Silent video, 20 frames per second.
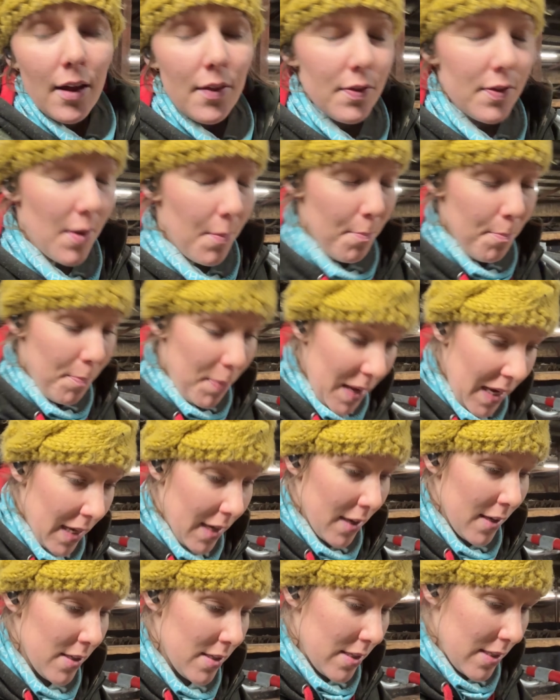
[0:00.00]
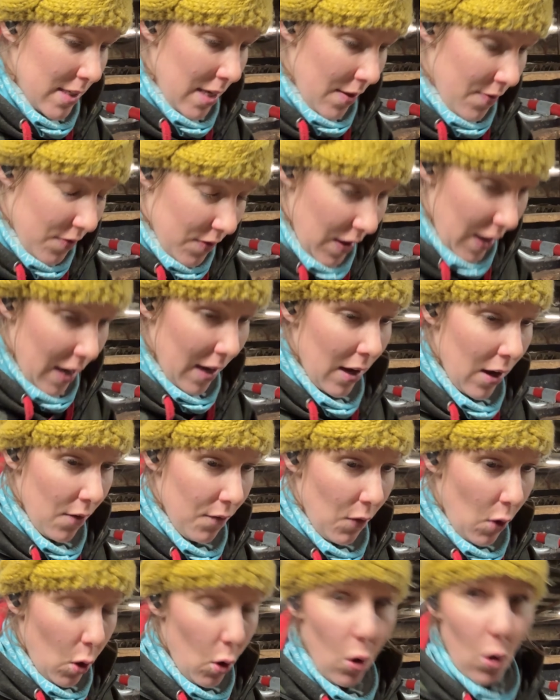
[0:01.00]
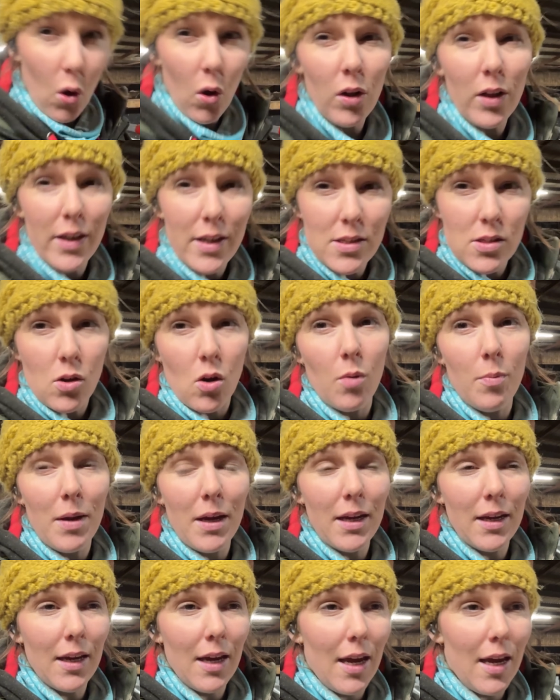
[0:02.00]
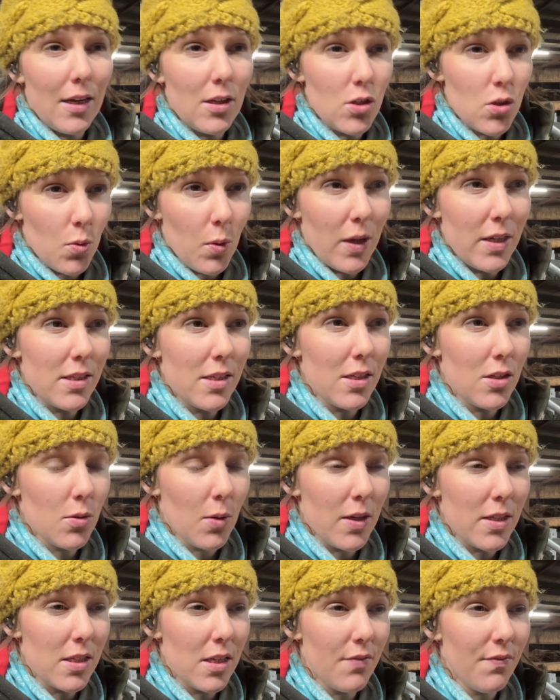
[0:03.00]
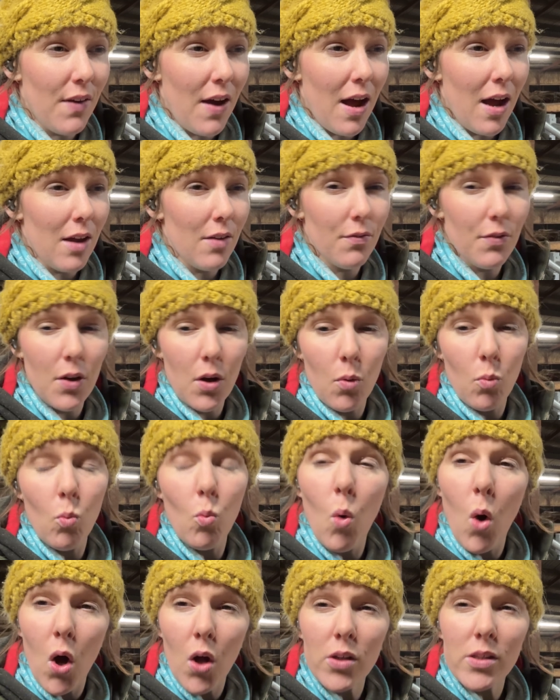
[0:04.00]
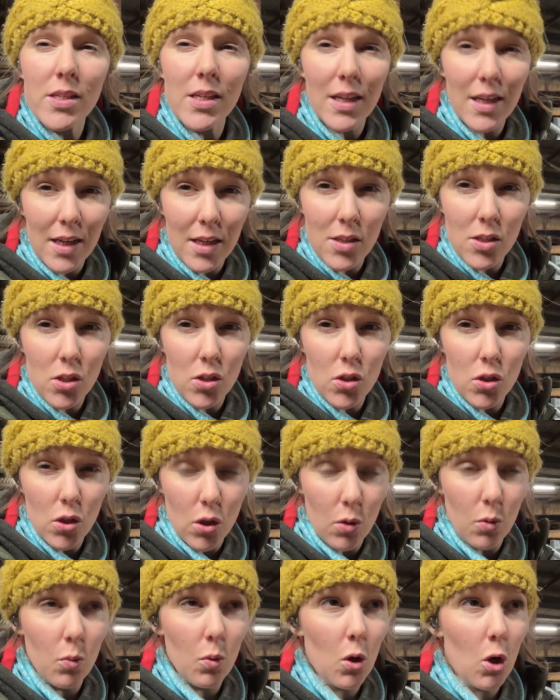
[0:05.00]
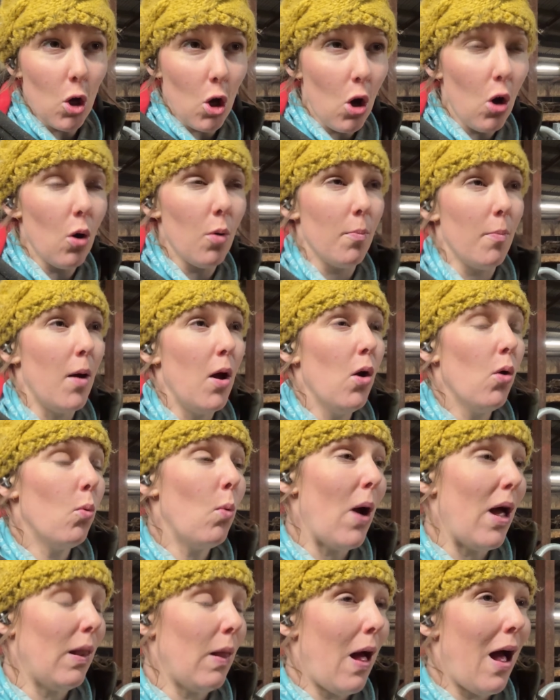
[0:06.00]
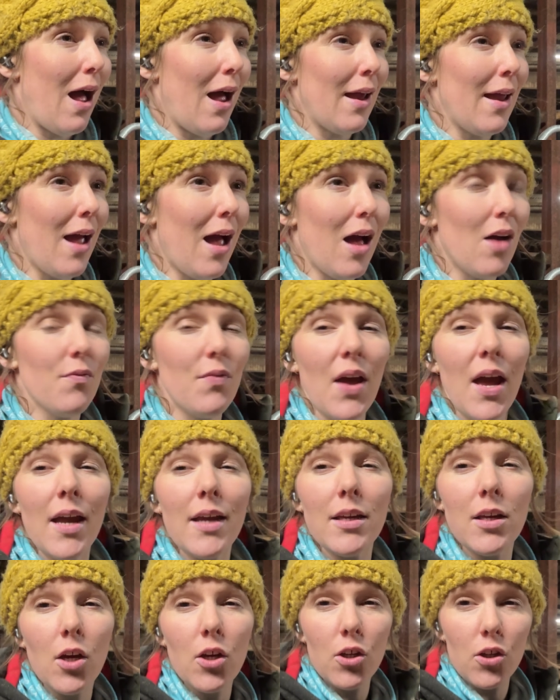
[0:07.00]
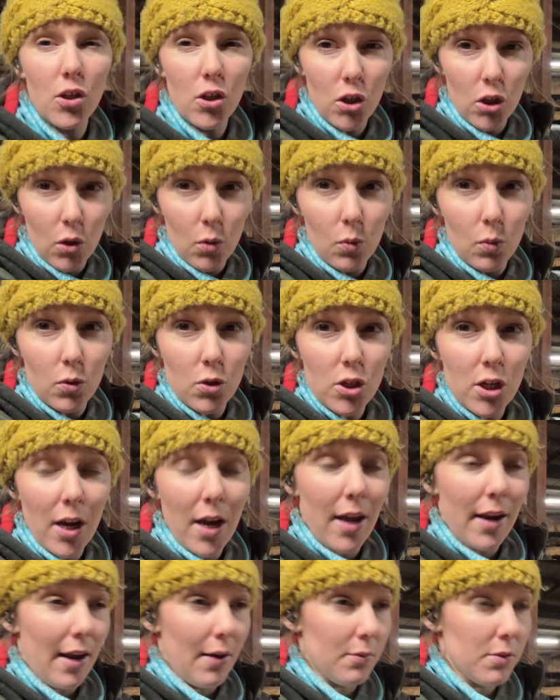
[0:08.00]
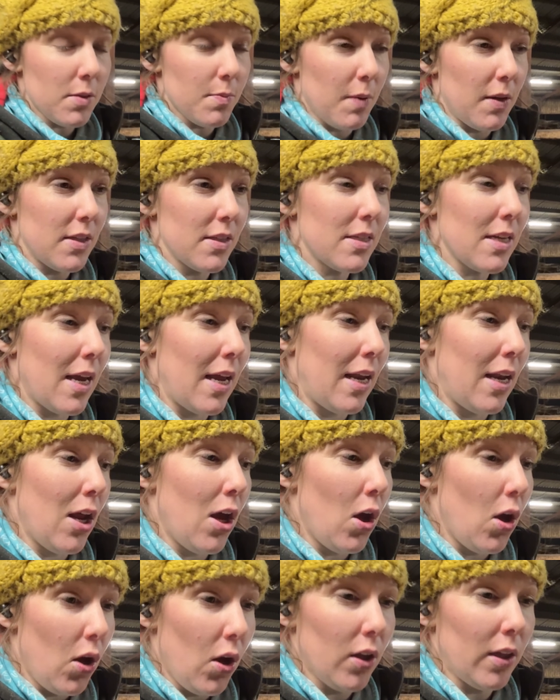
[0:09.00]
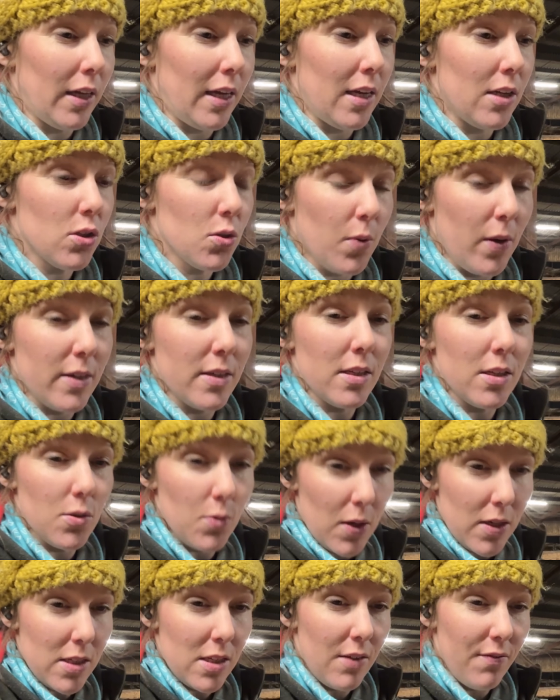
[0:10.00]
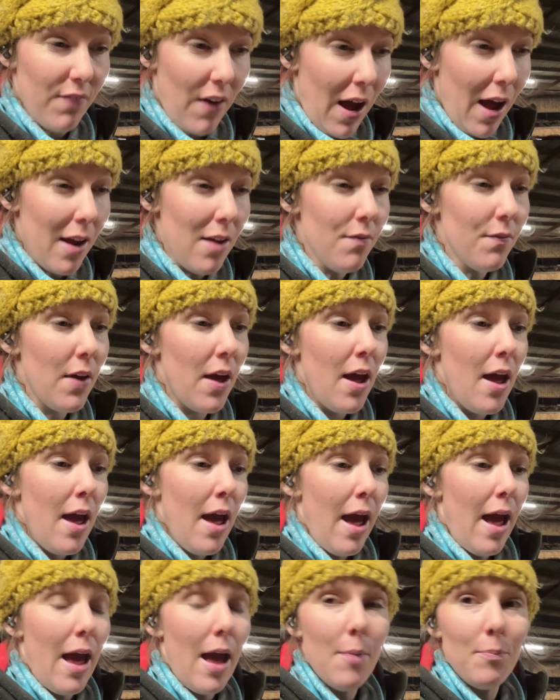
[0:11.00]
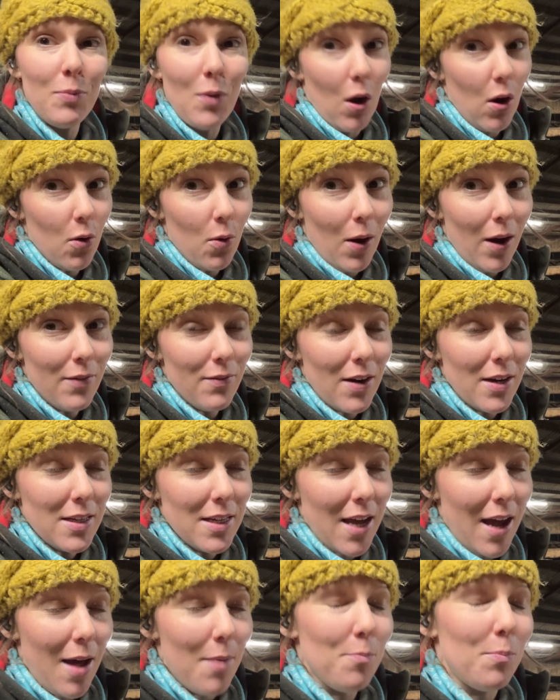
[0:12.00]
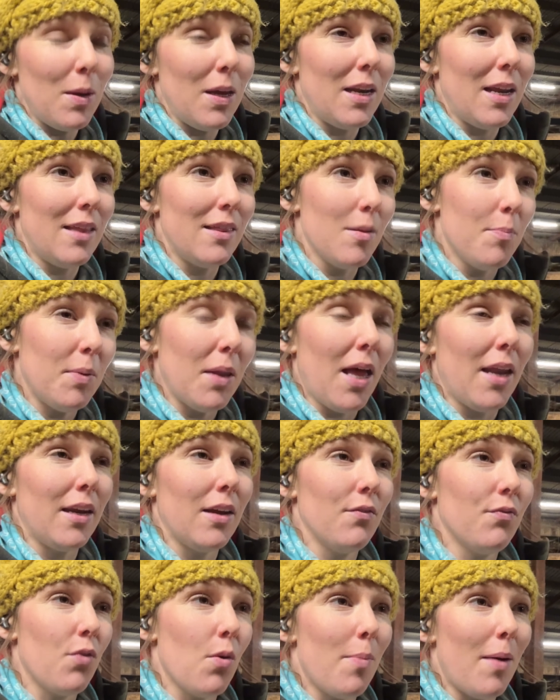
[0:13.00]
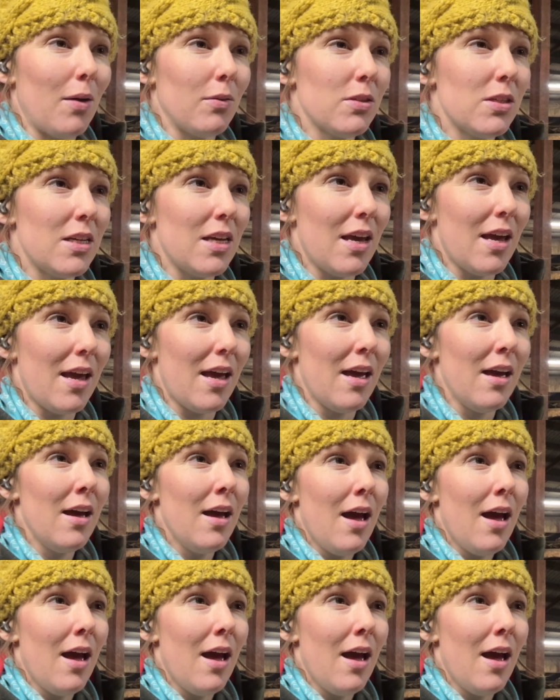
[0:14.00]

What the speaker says: The biggest thing of all is coming in 2025. What is to come? Well, I have a huge announcement in early 2025. Not quite ready yet, been in the planning for about a year,